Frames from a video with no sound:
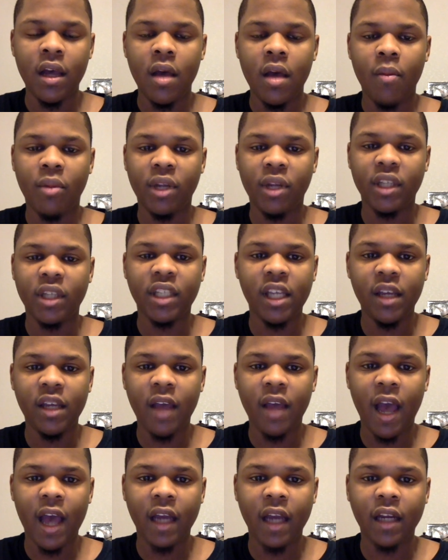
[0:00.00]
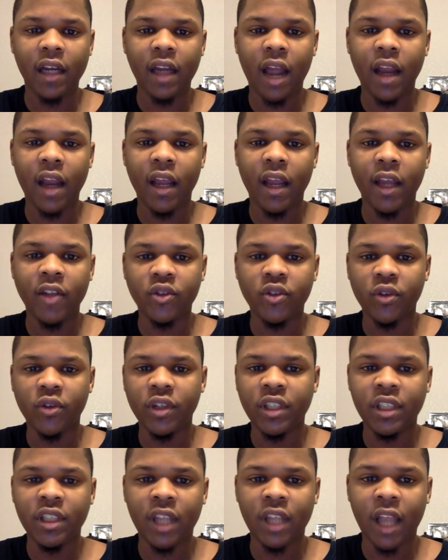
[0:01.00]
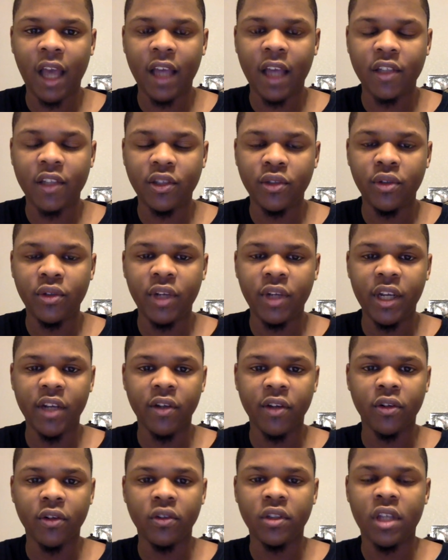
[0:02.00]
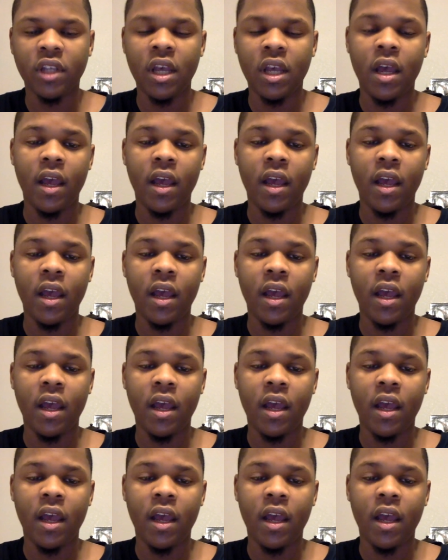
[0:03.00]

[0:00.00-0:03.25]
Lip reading: Plus, he had a lot of injuries the last 2 years.